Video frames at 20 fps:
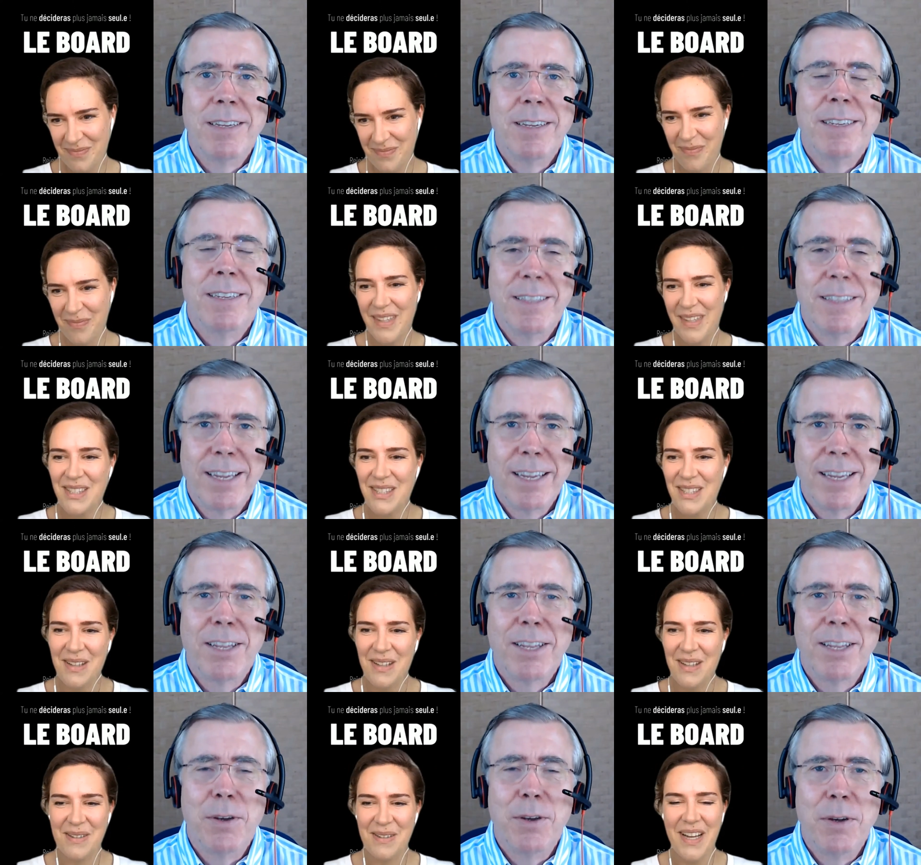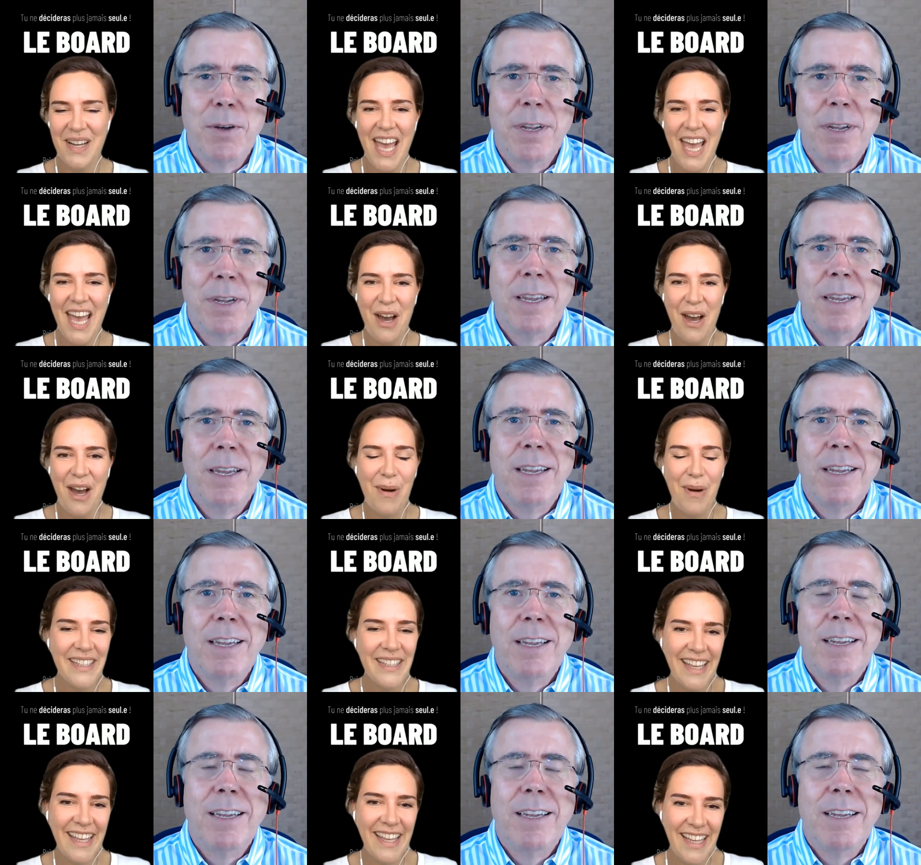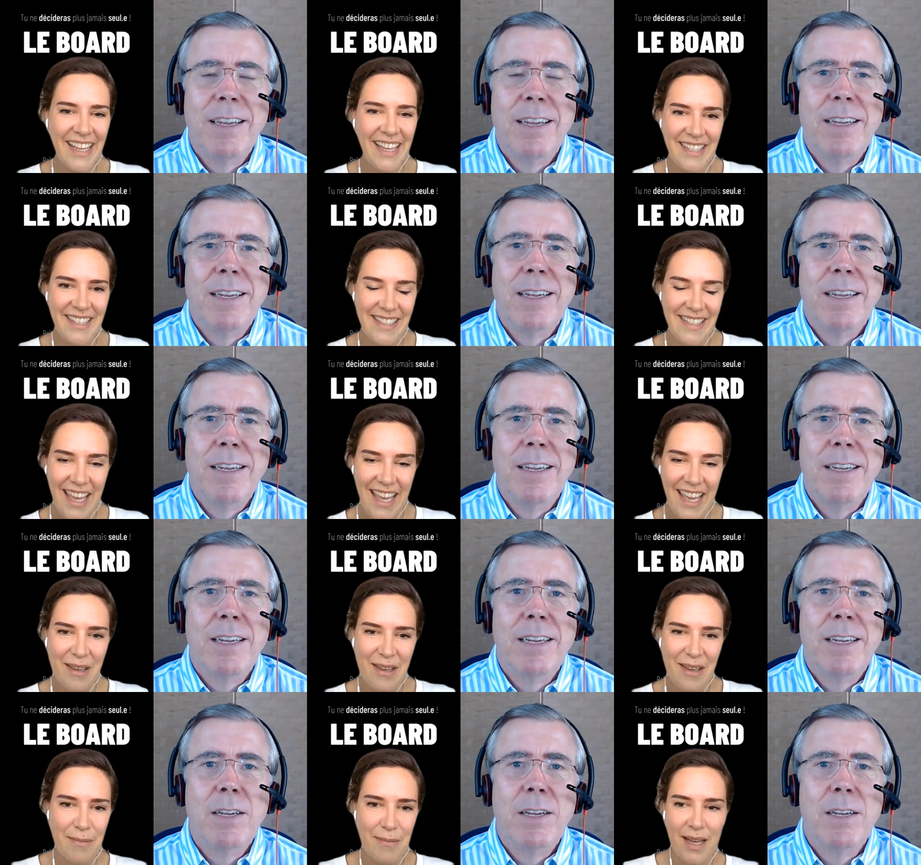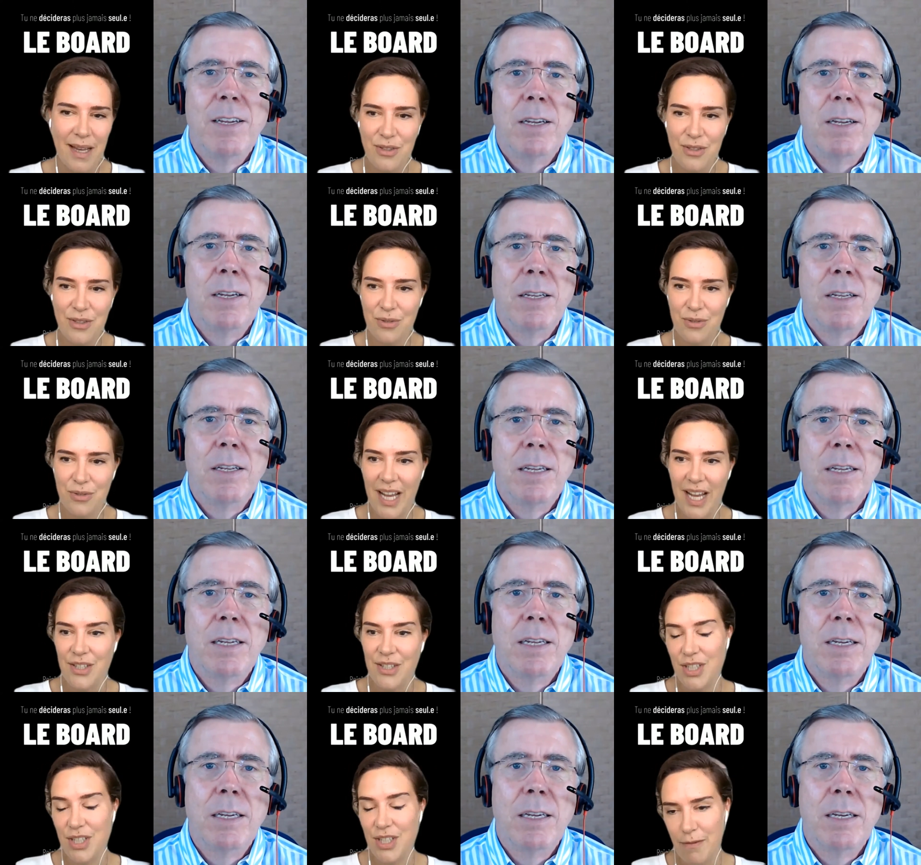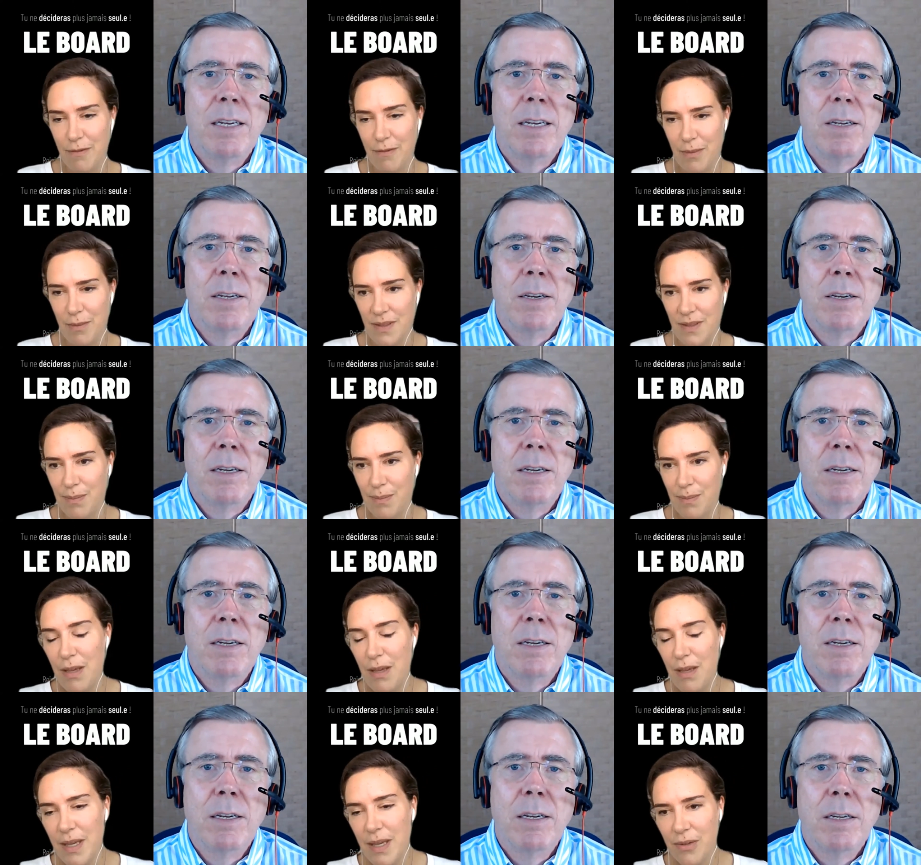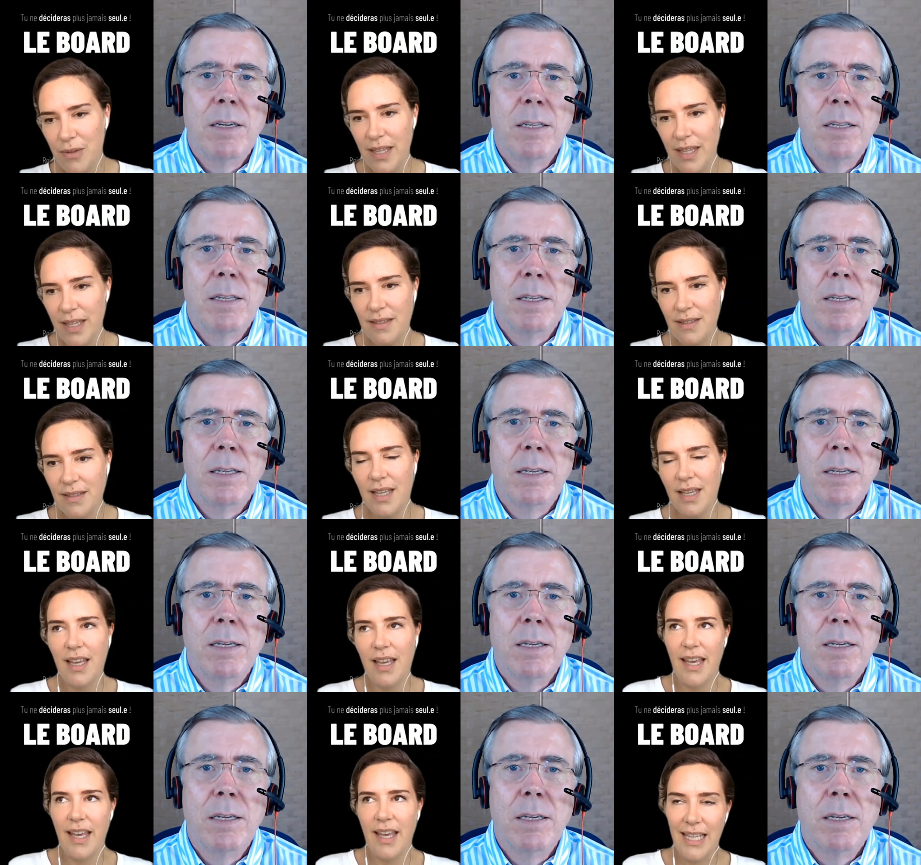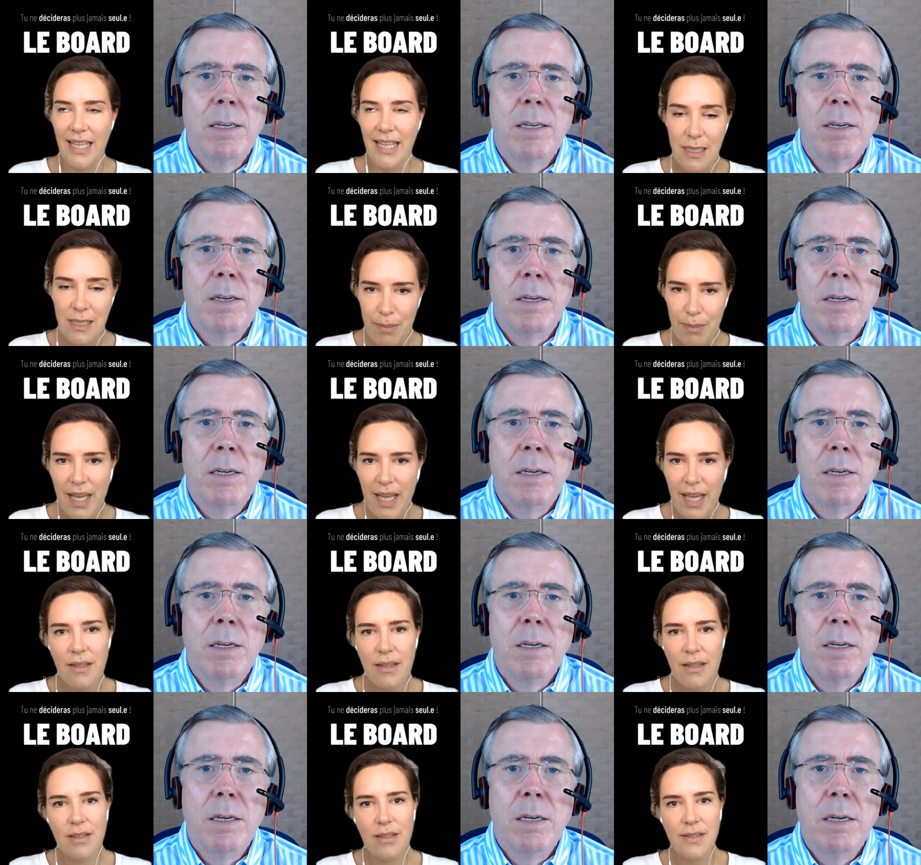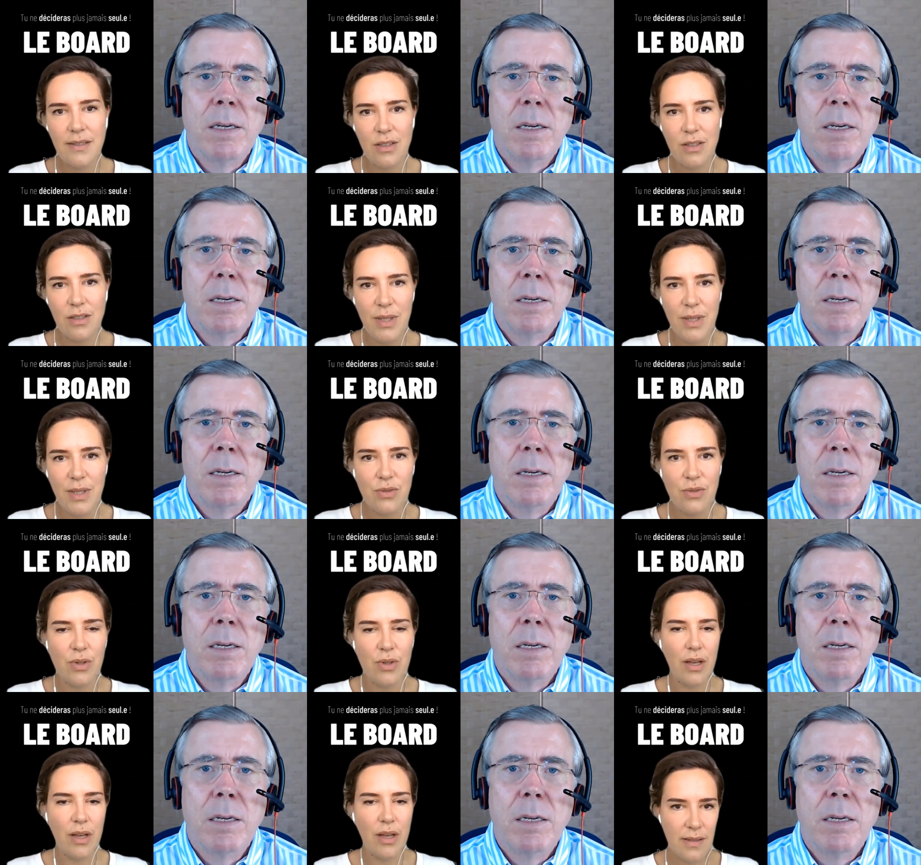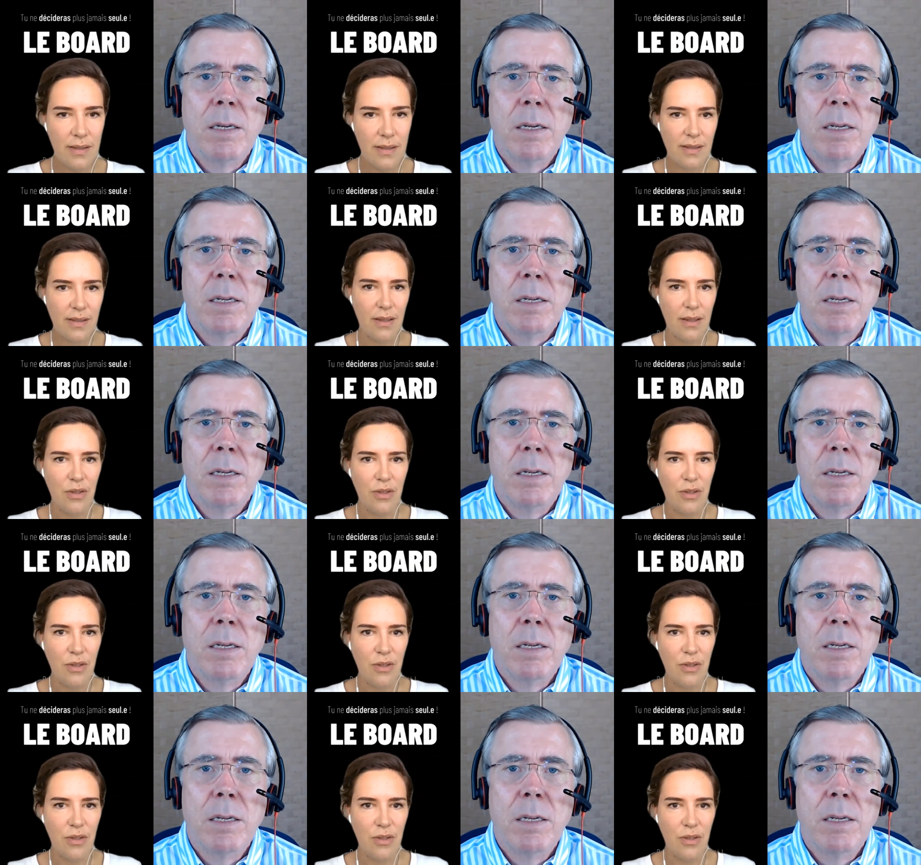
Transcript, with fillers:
Speaker 1: Thank you. So, what can I say about your achievements? Maybe you can explain a little bit to us